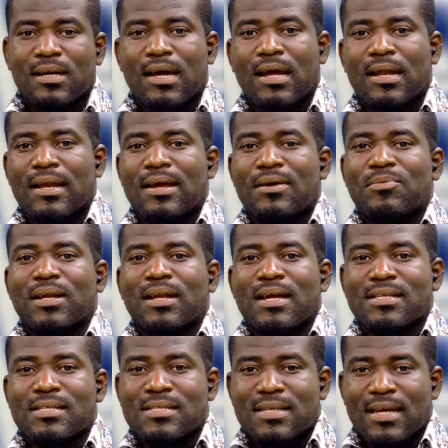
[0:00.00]
Earlier when
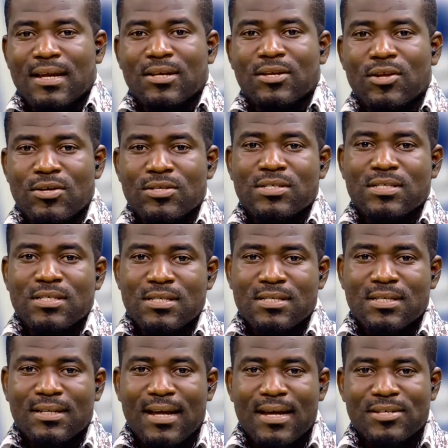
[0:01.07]
I said
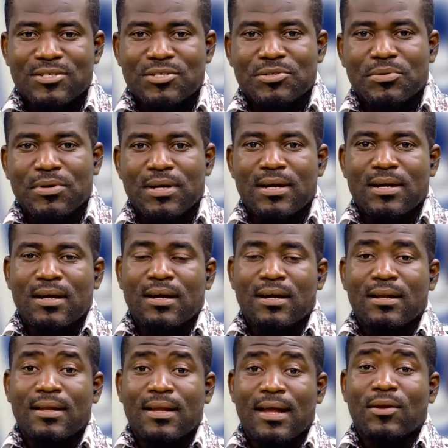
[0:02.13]
nurses in Nigeria,
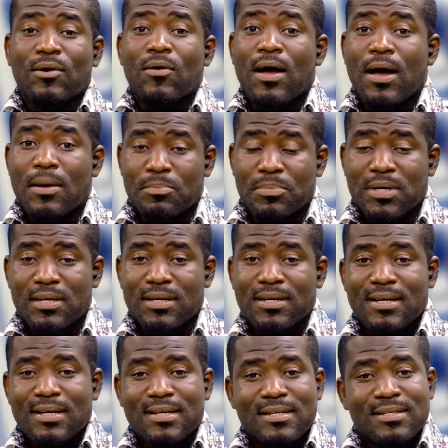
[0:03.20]
they are not happy,
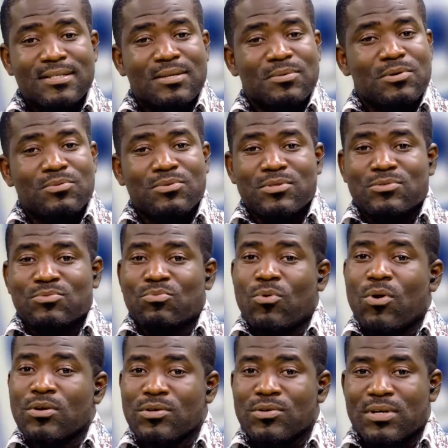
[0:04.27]
someone was
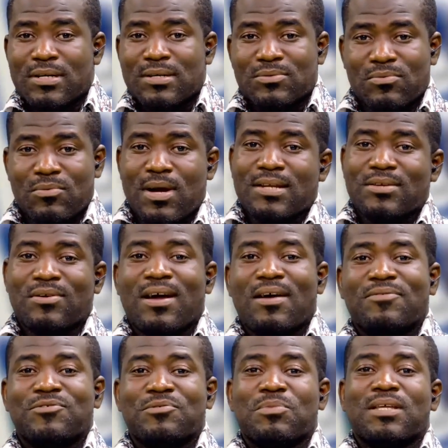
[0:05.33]
wondering, why do I
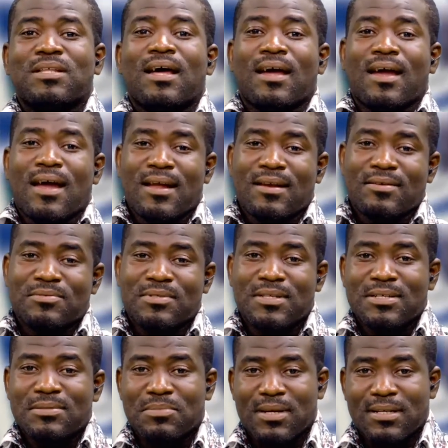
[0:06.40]
have to make that kind of
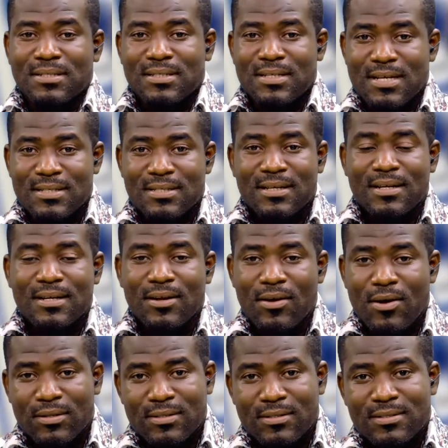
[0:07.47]
statement? Yes, they're
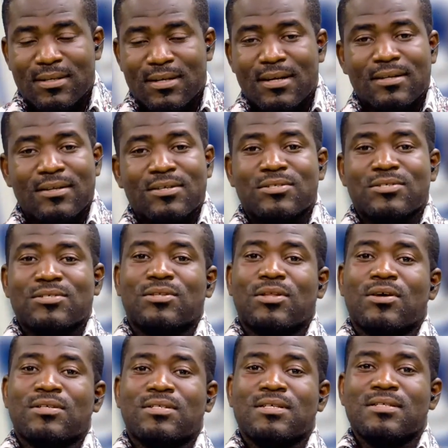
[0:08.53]
not. Not just
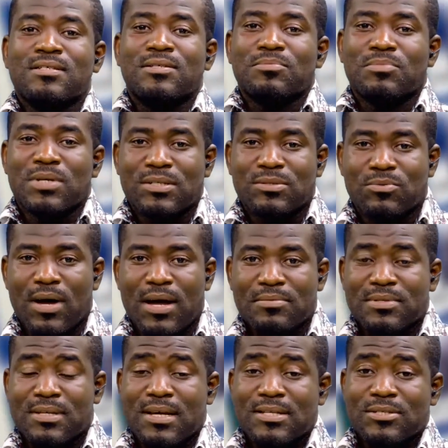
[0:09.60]
nurses, the
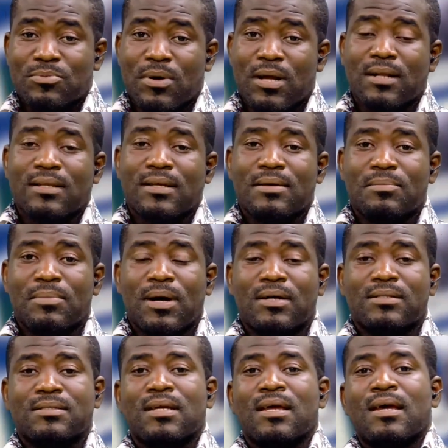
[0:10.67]
midwives as well,
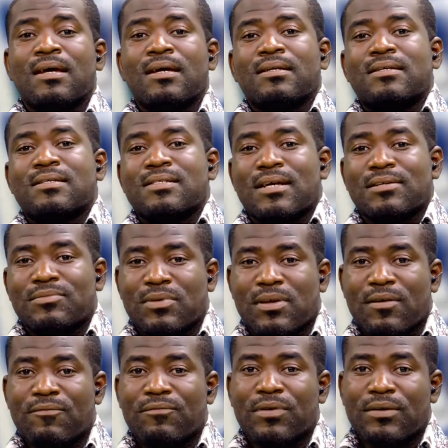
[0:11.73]
about the
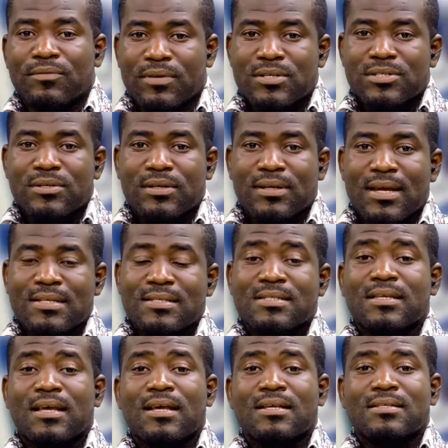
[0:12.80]
certificate verification
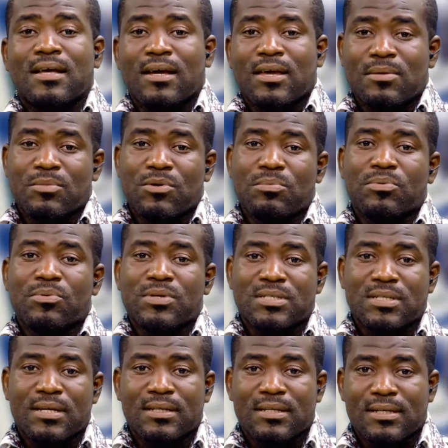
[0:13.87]
exercise that came up
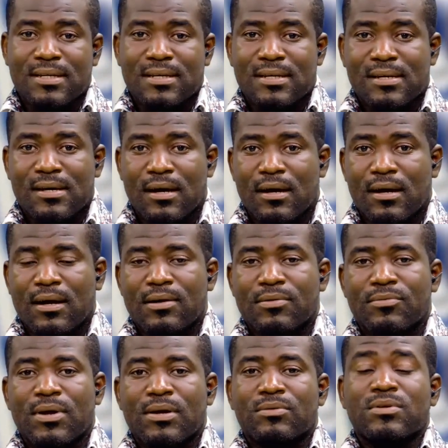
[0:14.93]
recently, a
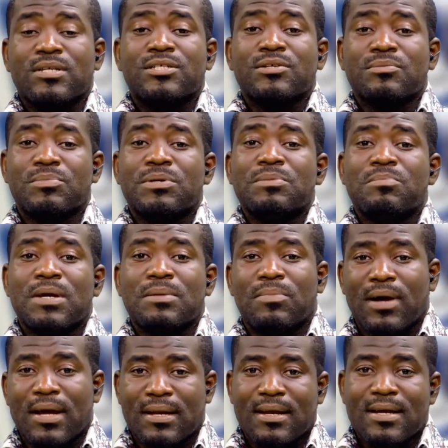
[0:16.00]
regulation being made
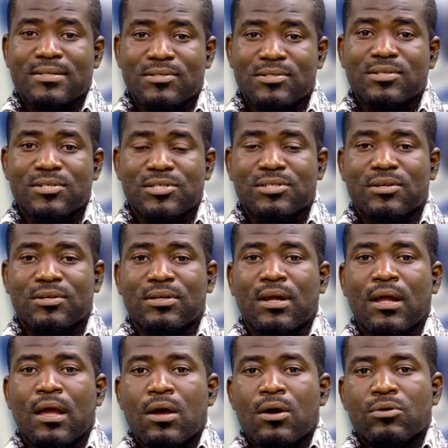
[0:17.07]
by the association,
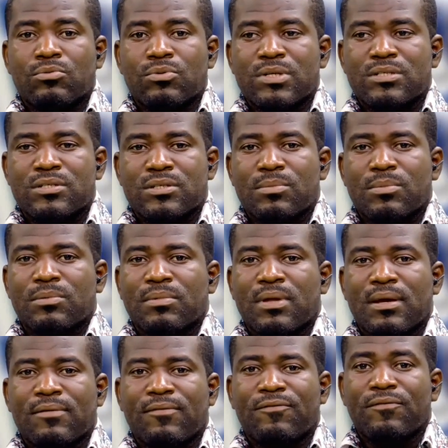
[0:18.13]
which some of
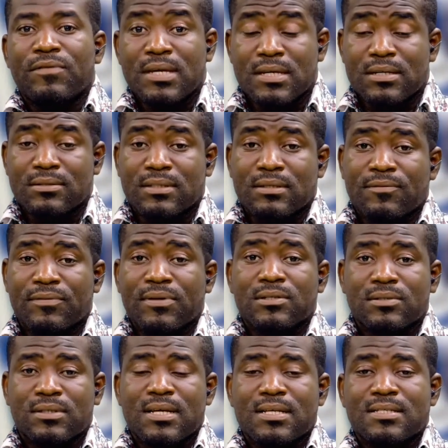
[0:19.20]
them feel
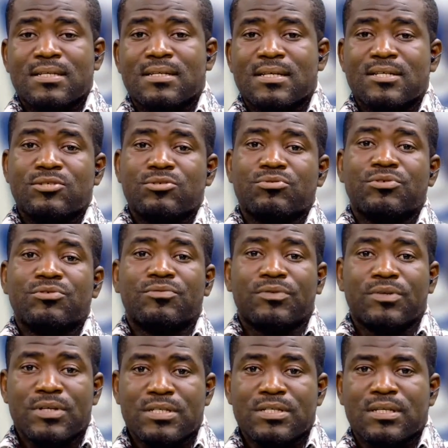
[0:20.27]
there's a need to
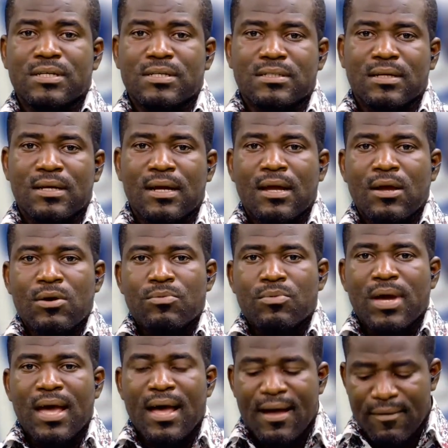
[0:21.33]
reverse it.
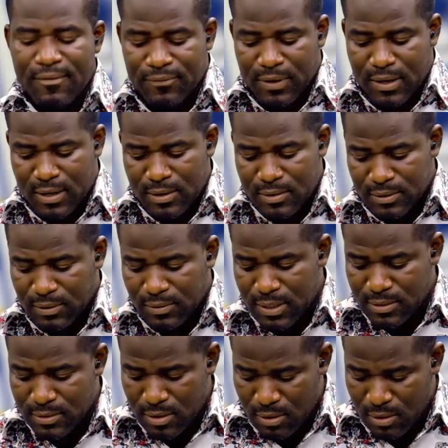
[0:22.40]
We have
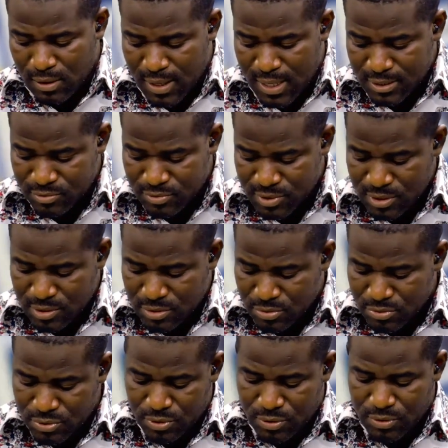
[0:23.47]
Catherine
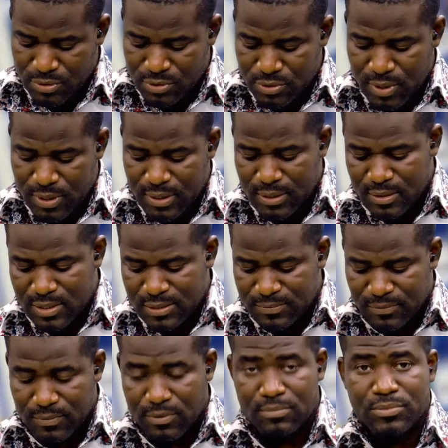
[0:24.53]
Olatunji-Kuyoro joining us
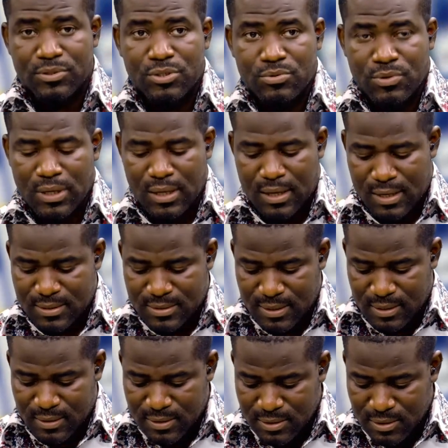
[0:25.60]
from UK. Is
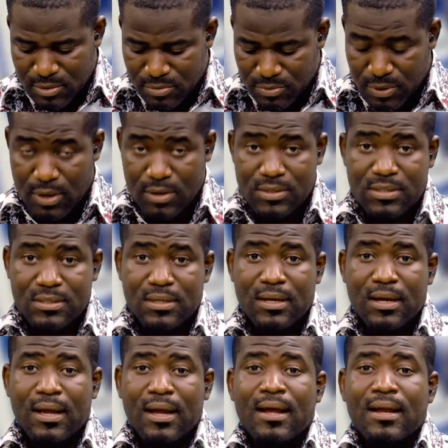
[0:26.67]
a clinical nurse.
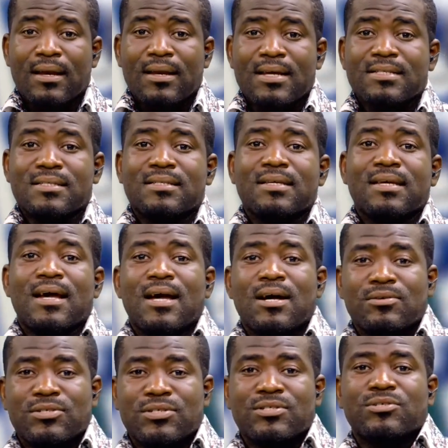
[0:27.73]
Let's see
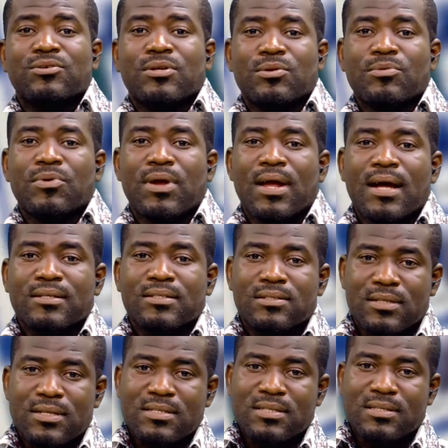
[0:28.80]
how she's going to react
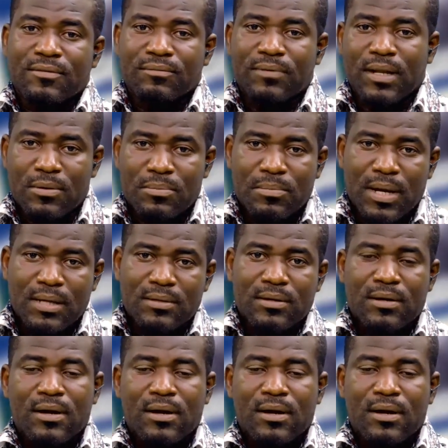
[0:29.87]
to this development.